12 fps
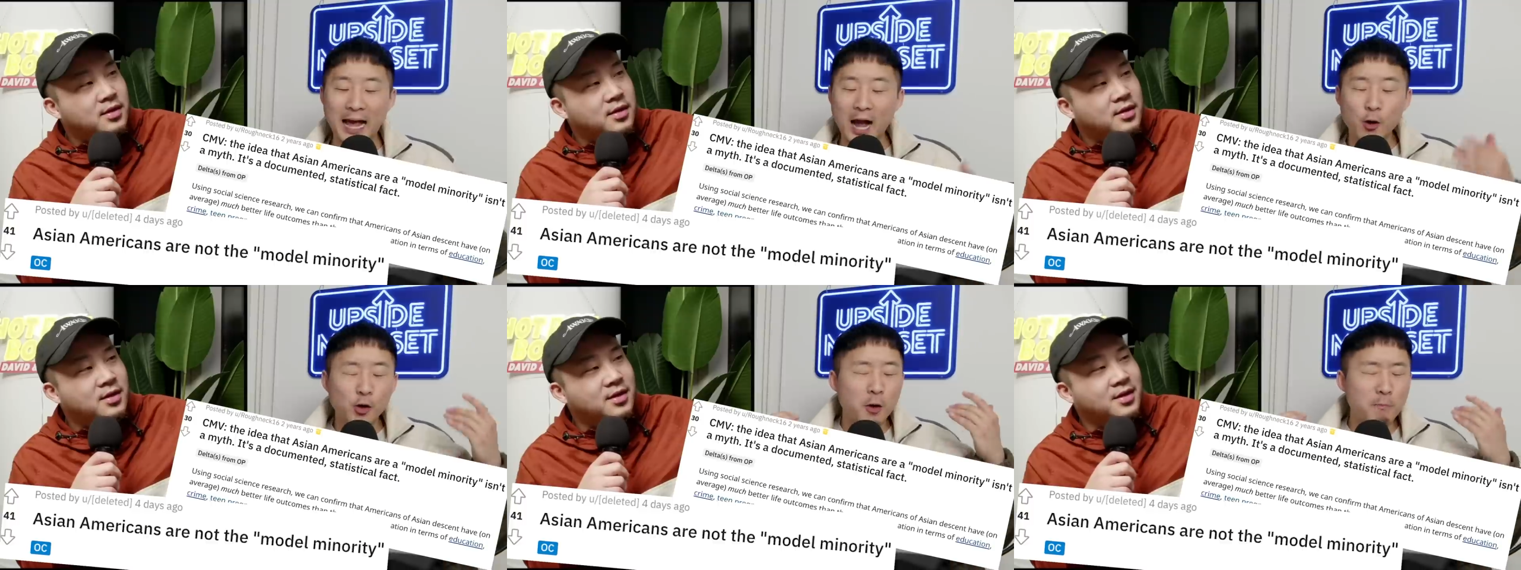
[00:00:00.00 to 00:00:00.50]

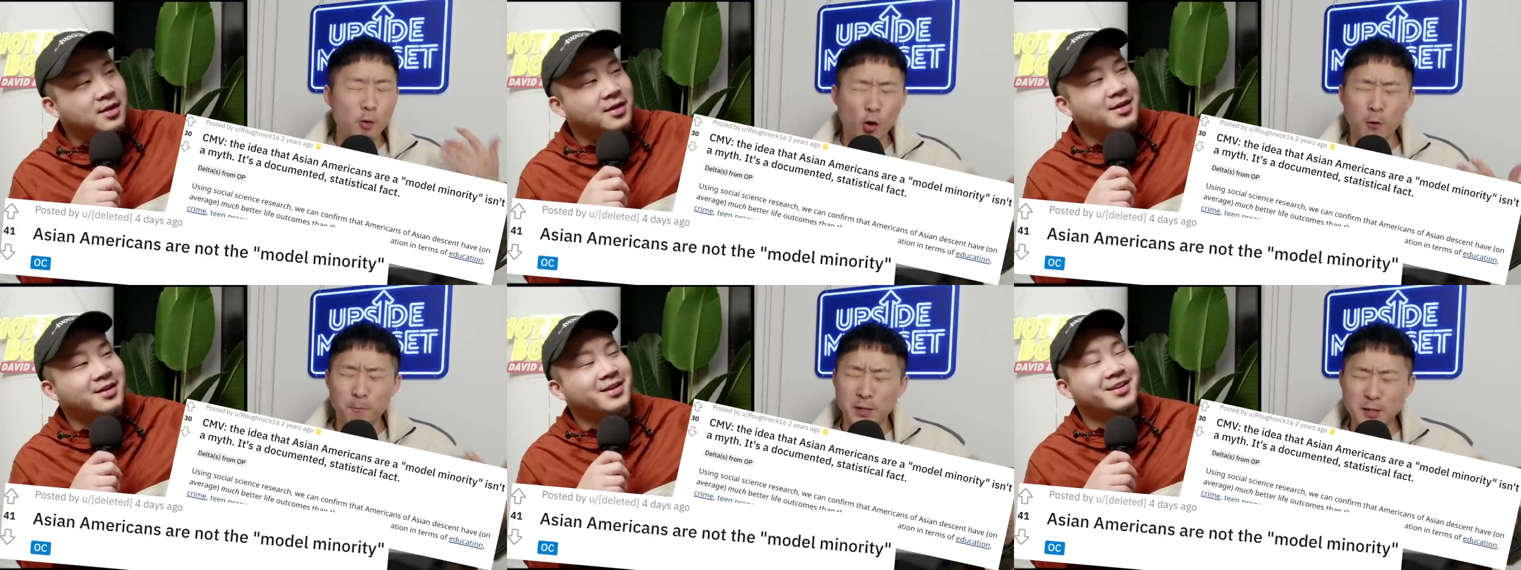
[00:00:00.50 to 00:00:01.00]
Speaker 1: how come
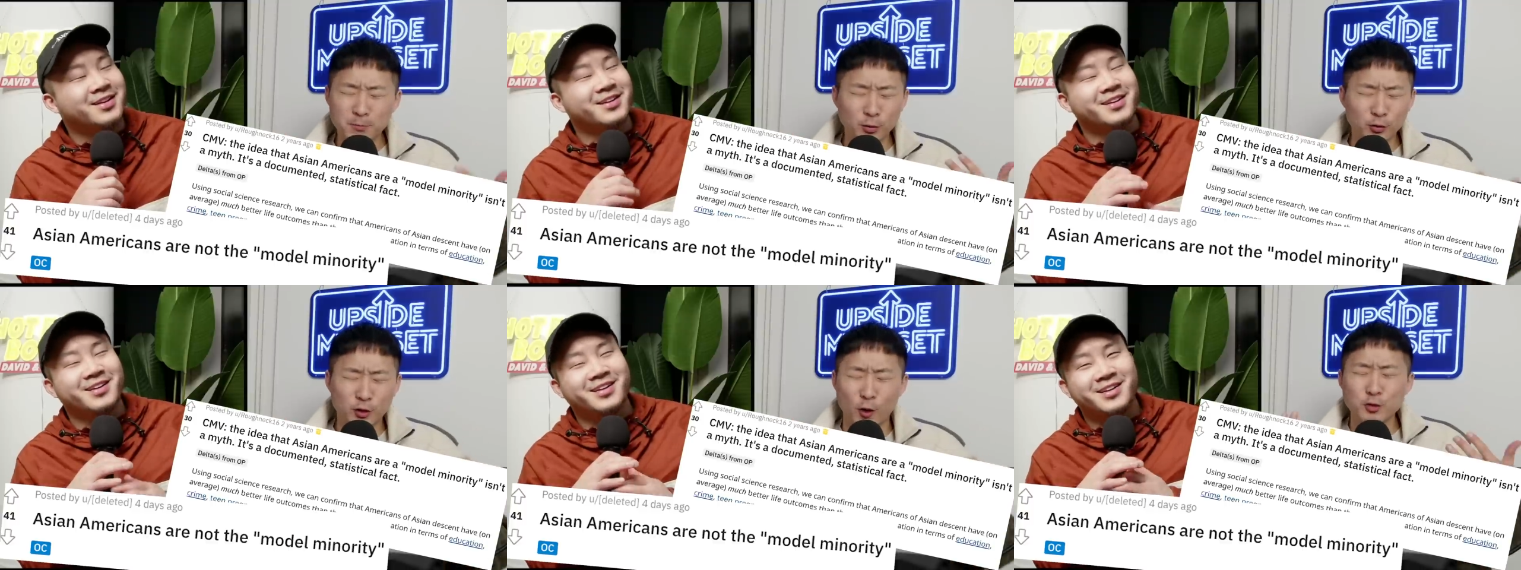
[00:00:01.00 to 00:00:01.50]
more people
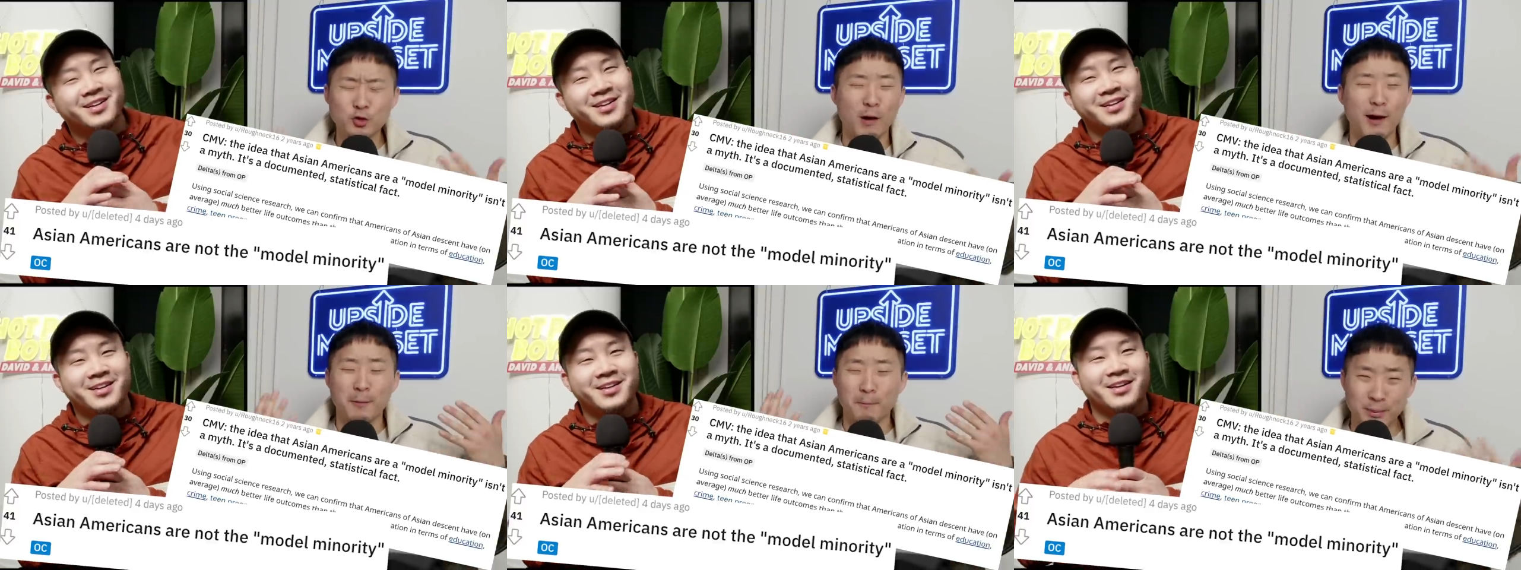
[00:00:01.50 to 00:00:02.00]
don't
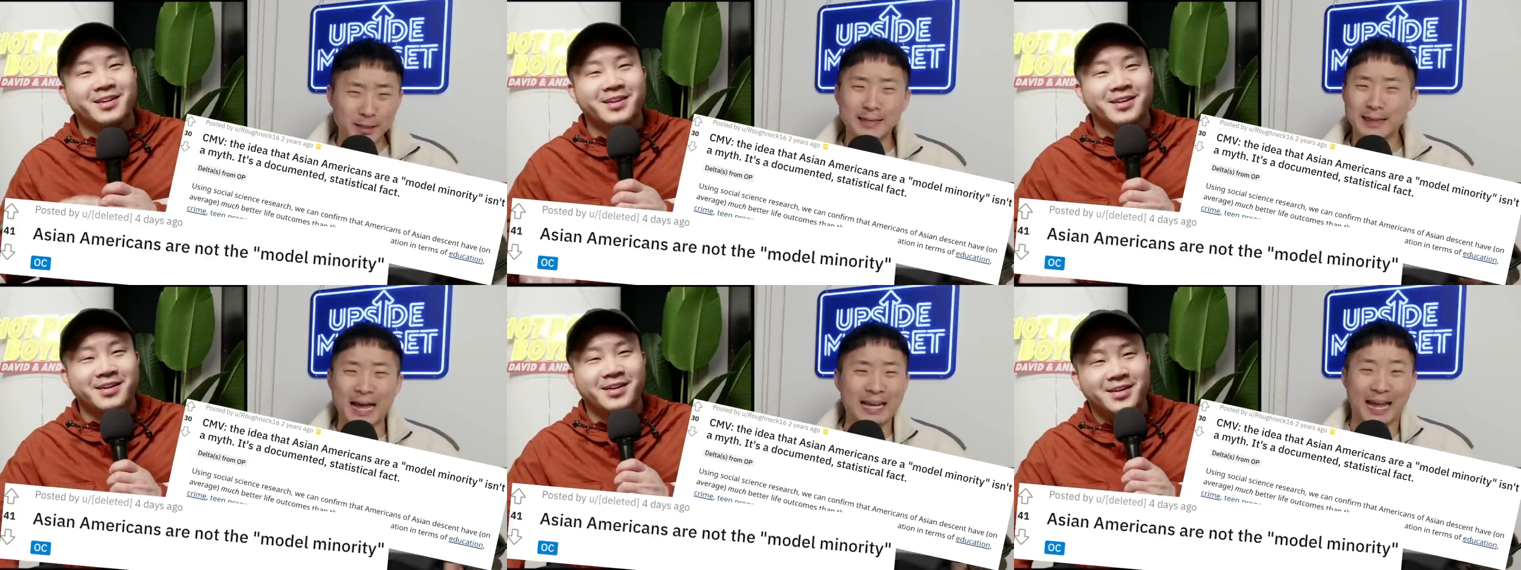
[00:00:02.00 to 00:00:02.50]
try to be
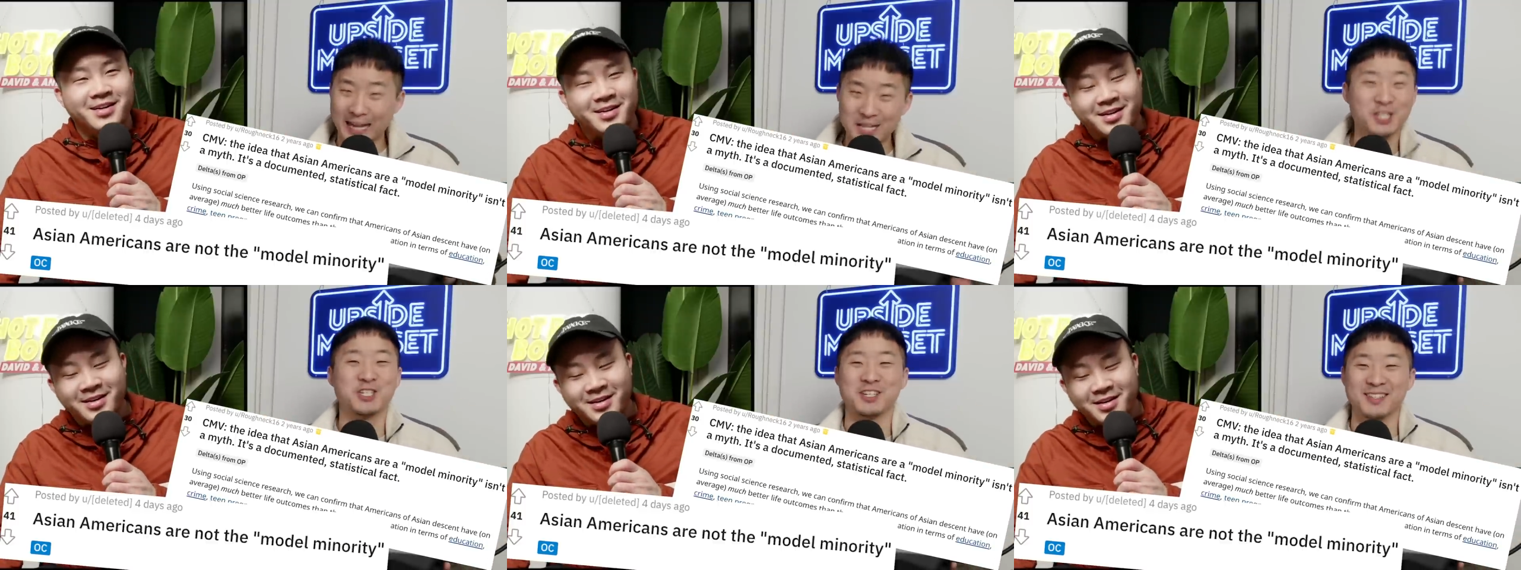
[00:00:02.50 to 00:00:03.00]
like
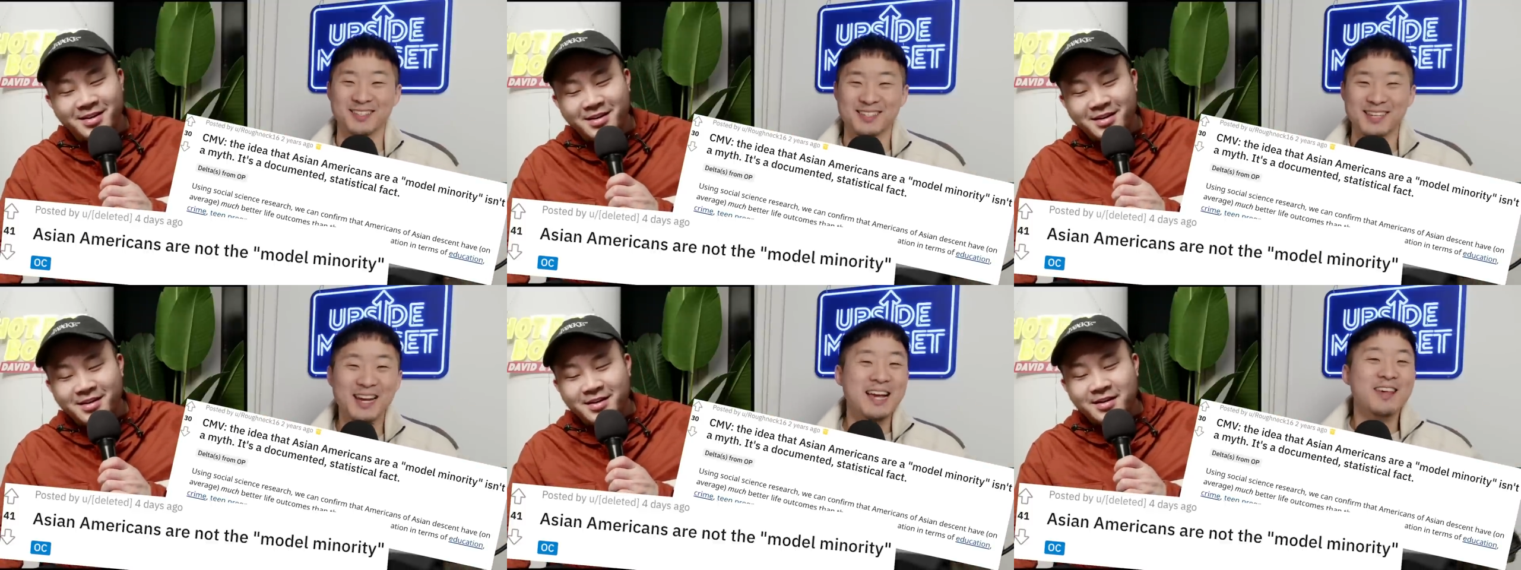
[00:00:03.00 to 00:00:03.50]

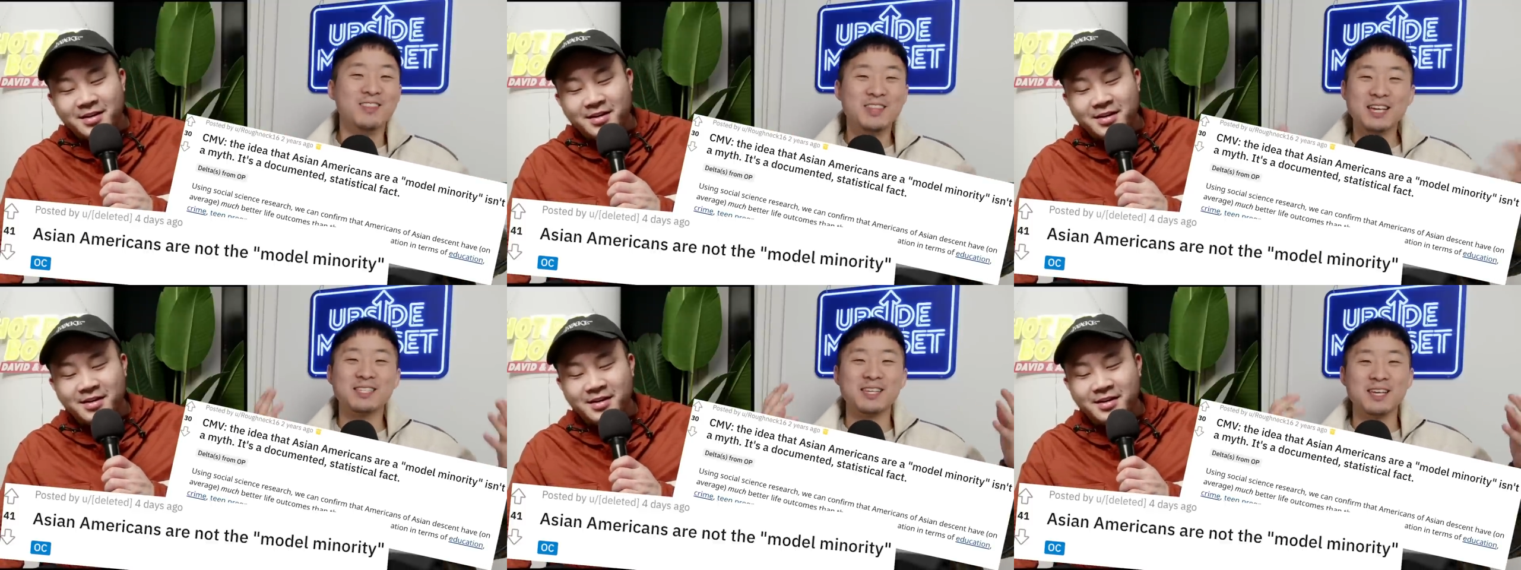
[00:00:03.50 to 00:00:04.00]
Asians?
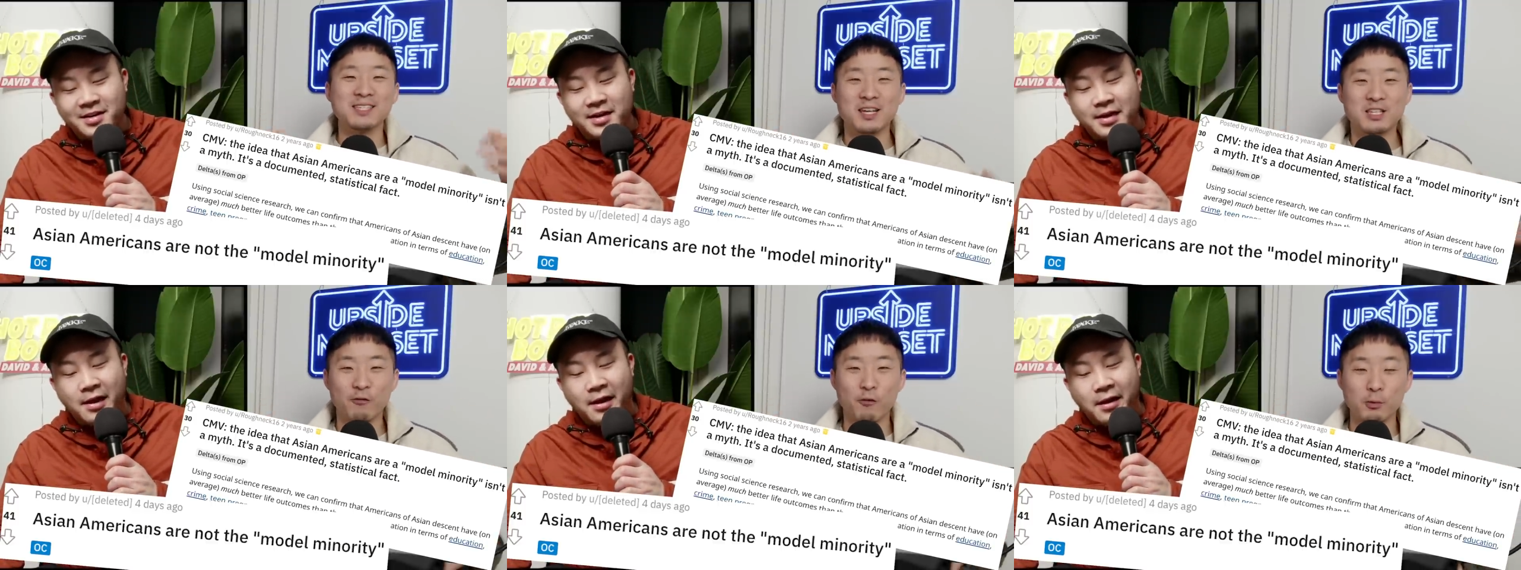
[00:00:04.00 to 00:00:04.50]
This is a
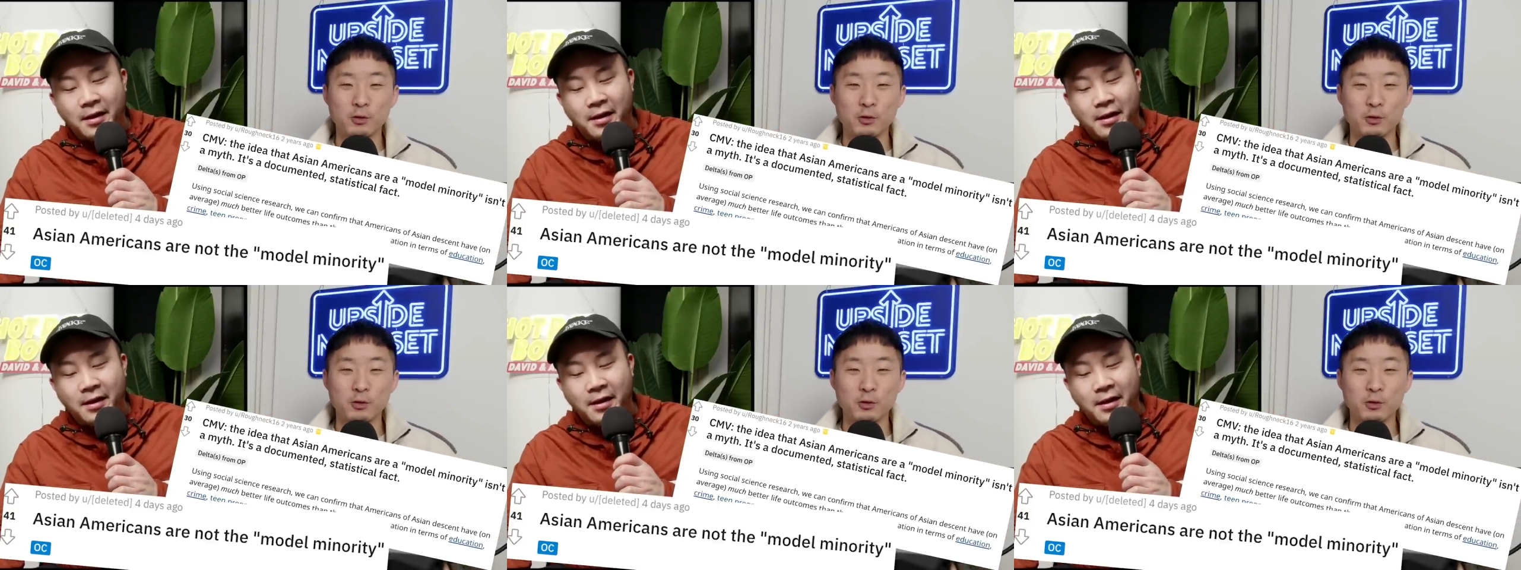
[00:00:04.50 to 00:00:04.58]
different